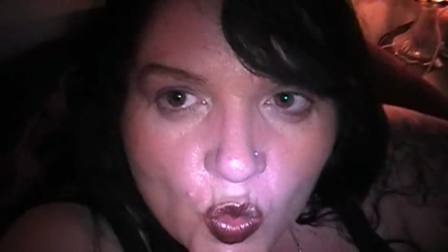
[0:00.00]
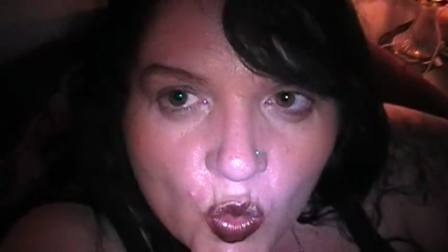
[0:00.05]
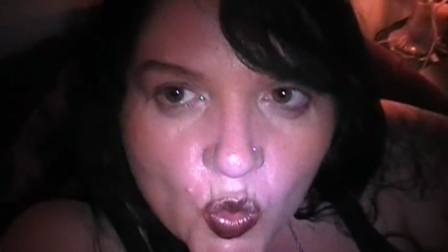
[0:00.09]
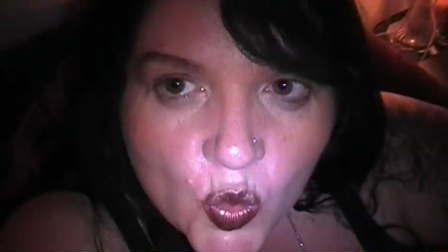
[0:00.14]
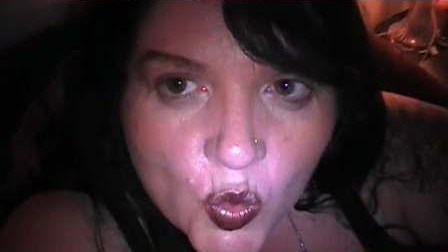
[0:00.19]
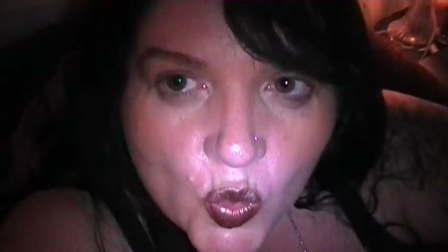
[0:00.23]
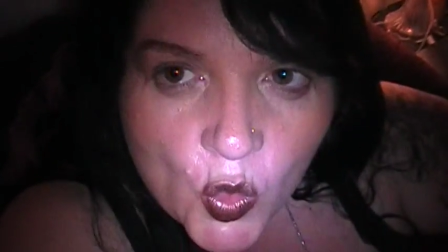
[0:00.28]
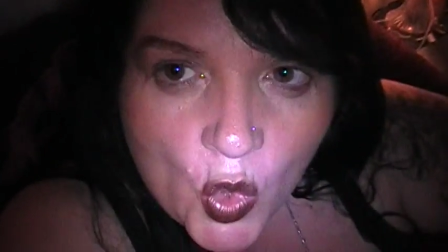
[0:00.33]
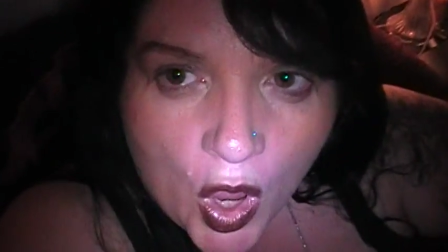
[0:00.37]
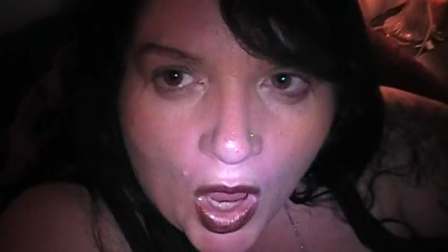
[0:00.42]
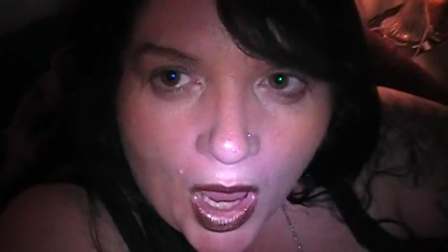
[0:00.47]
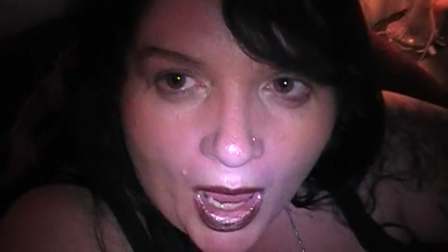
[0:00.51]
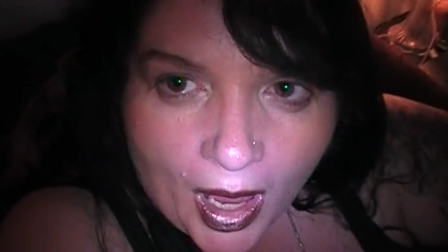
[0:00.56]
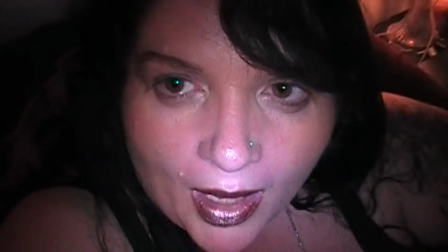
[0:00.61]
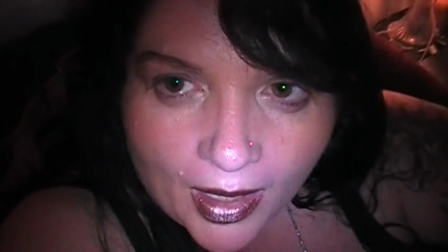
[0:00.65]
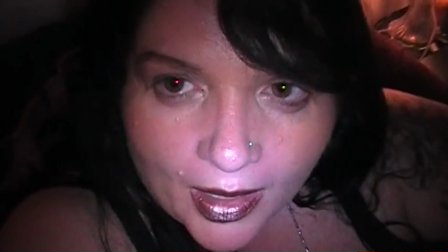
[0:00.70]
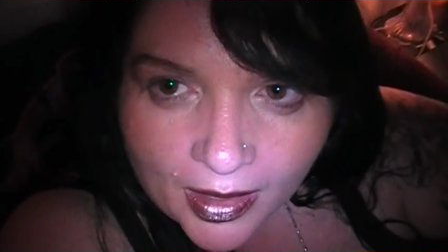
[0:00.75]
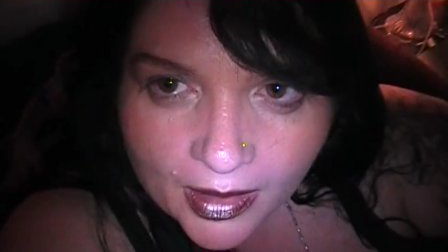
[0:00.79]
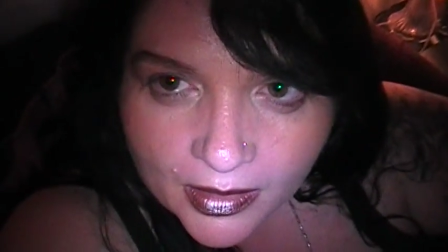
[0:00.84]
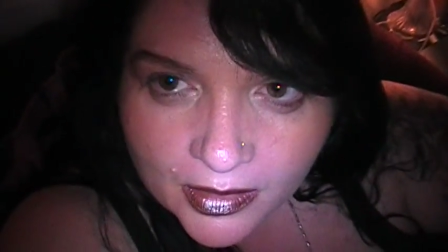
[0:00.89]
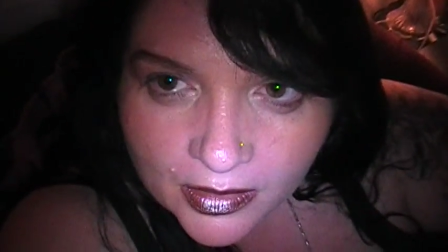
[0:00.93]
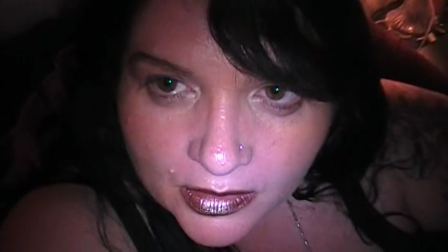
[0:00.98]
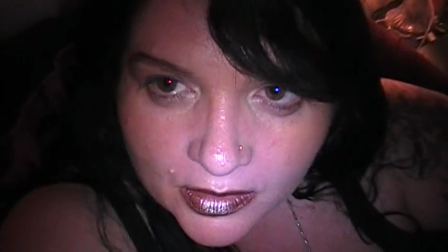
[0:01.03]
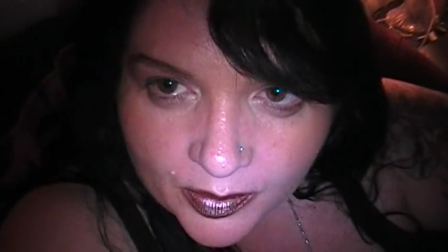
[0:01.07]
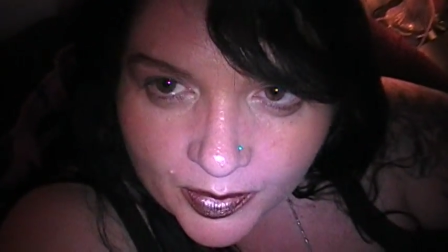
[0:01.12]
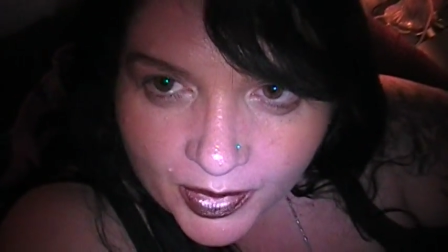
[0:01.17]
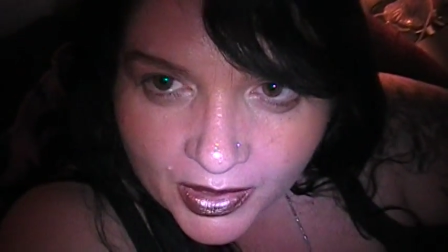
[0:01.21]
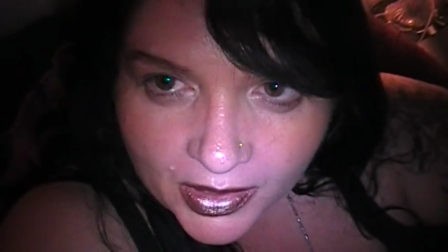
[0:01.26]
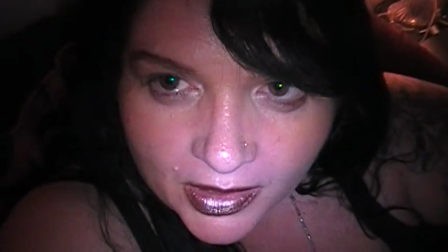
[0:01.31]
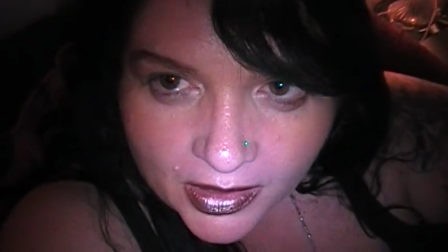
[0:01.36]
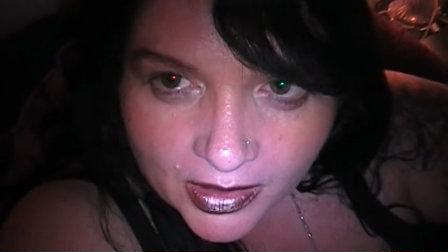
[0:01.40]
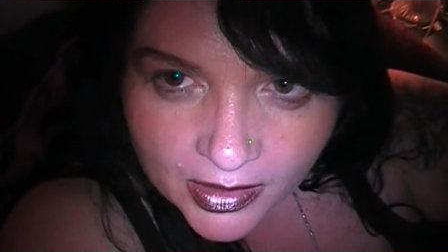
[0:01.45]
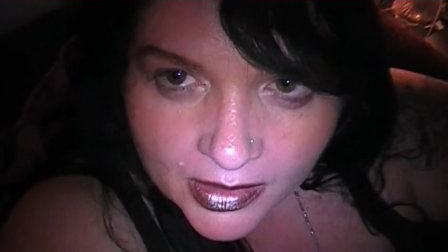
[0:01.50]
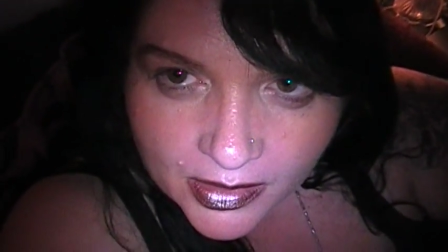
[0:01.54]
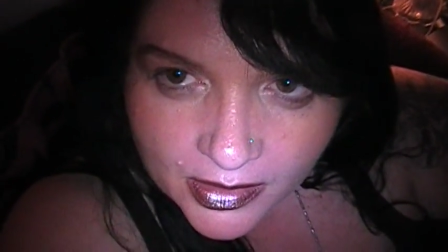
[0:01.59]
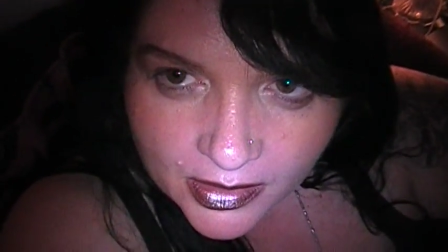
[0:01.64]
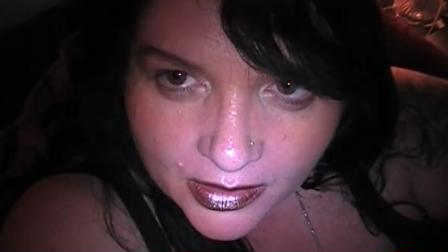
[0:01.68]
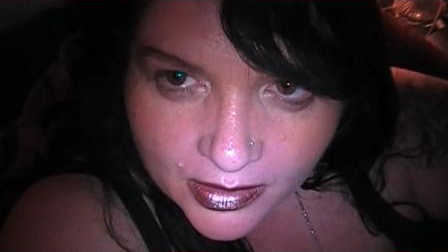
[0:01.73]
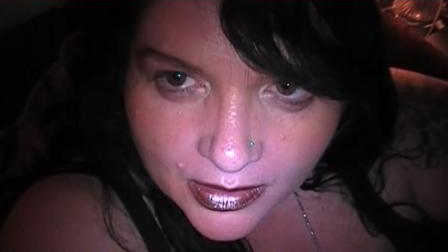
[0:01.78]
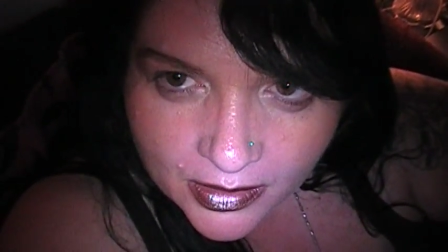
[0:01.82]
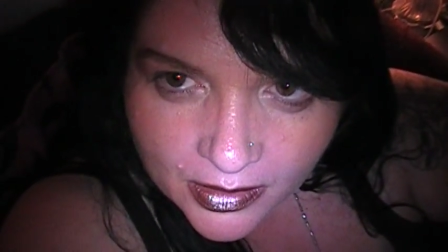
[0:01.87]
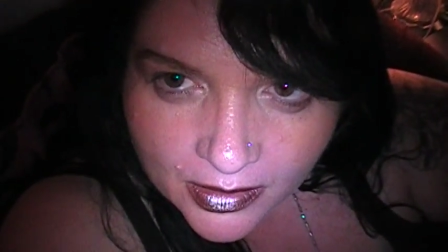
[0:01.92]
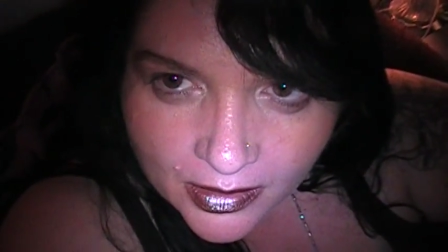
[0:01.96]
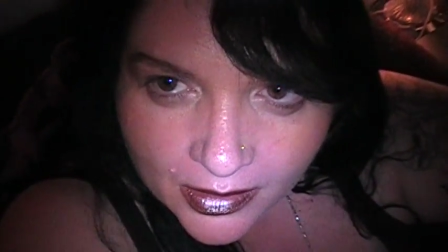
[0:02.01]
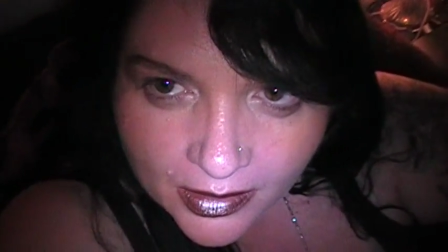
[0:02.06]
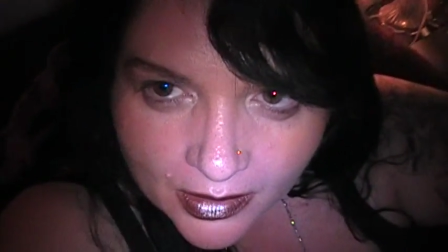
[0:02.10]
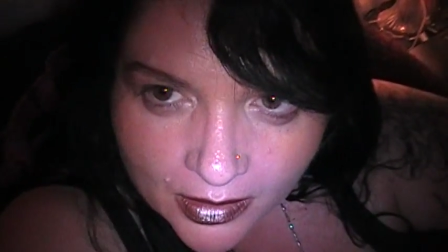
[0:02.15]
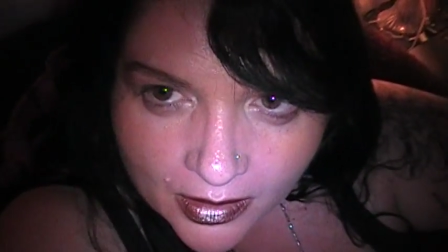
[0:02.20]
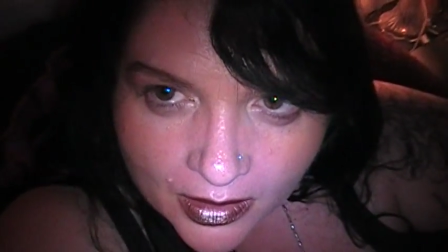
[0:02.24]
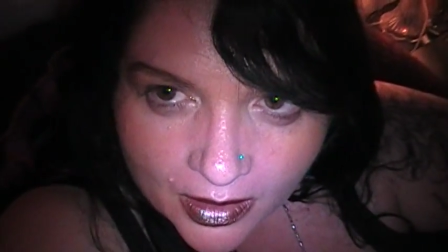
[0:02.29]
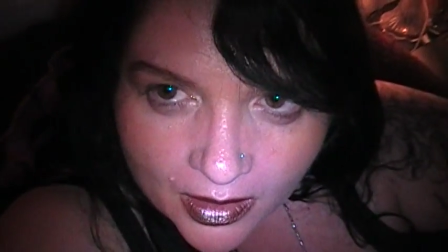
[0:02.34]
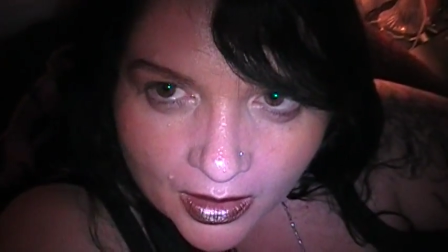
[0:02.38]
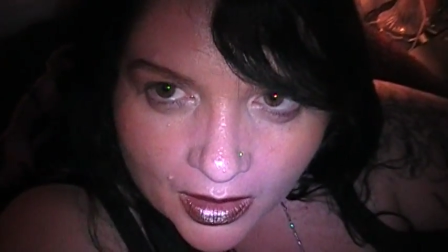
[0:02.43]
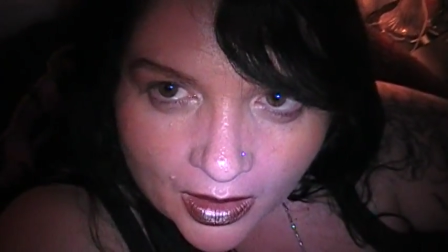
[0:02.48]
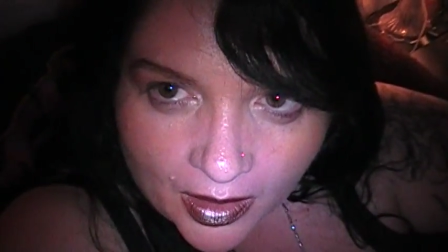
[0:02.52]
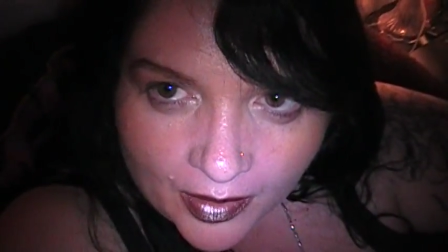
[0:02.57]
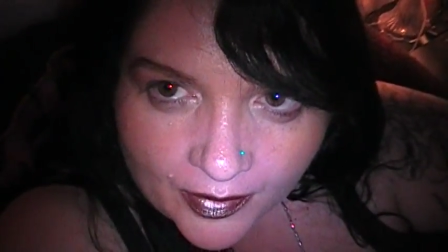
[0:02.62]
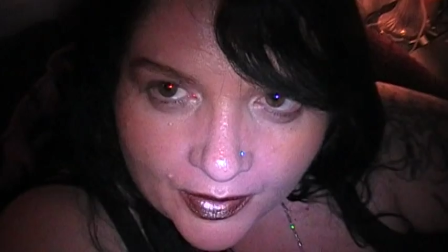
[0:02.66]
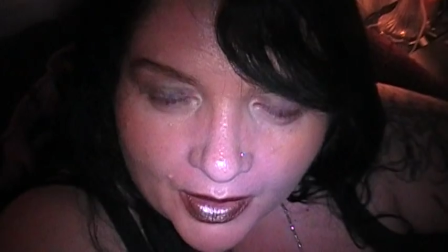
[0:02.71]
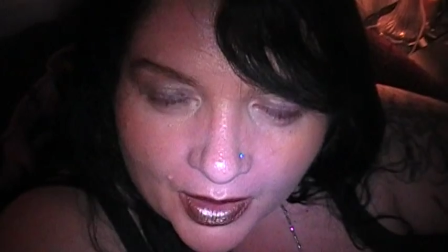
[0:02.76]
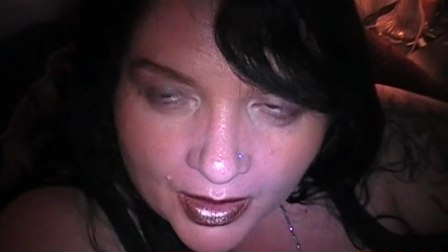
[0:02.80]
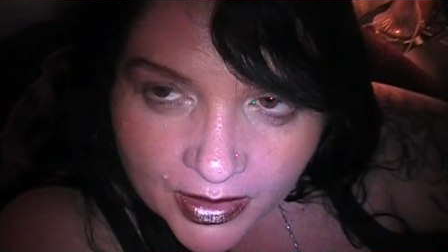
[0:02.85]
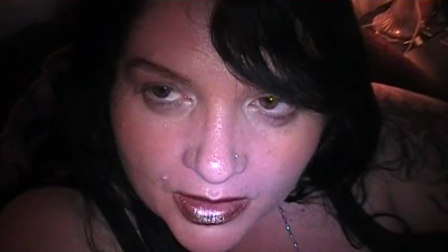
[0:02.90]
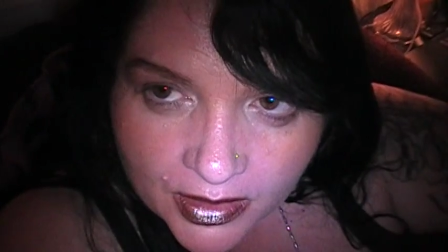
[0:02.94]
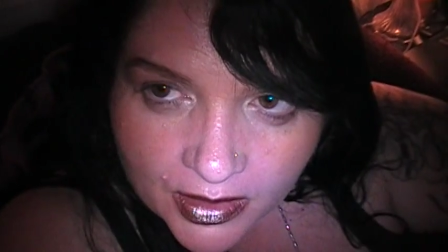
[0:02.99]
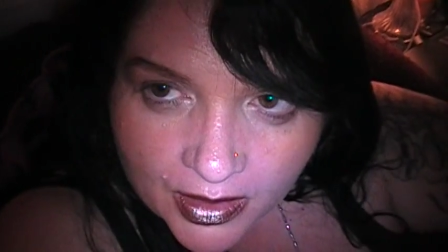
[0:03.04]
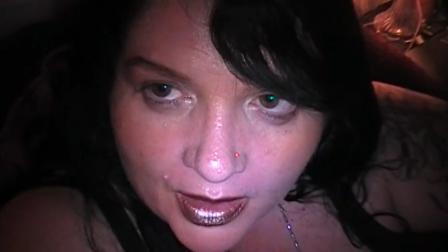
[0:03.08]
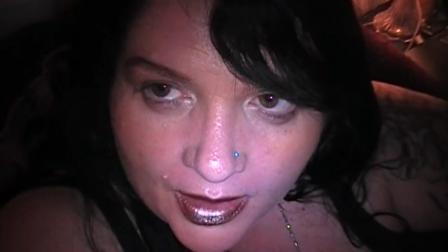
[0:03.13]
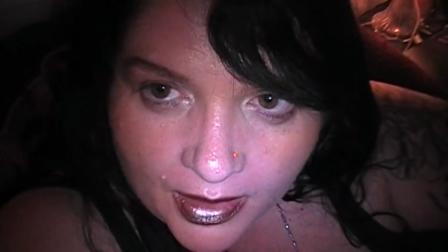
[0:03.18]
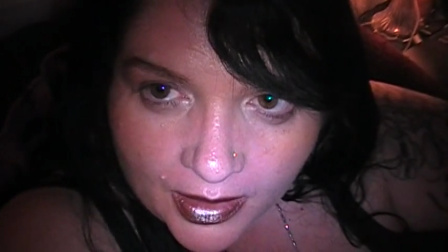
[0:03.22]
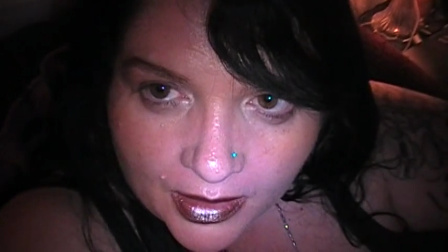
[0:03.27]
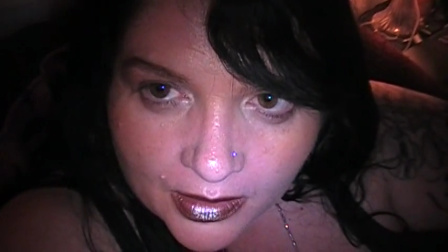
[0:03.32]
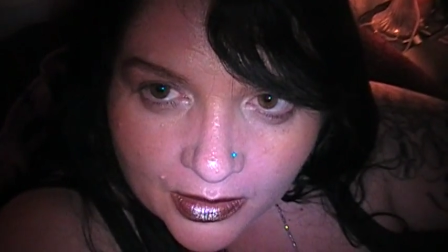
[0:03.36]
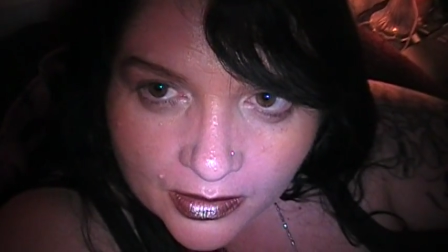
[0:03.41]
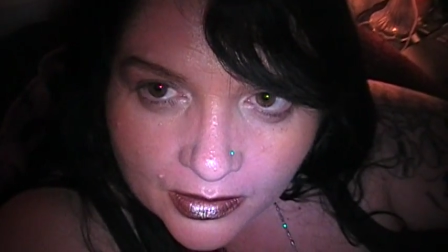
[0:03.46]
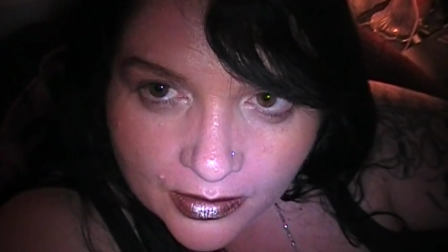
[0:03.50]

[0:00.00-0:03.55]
Mwah. was a big kiss. Have a nice night.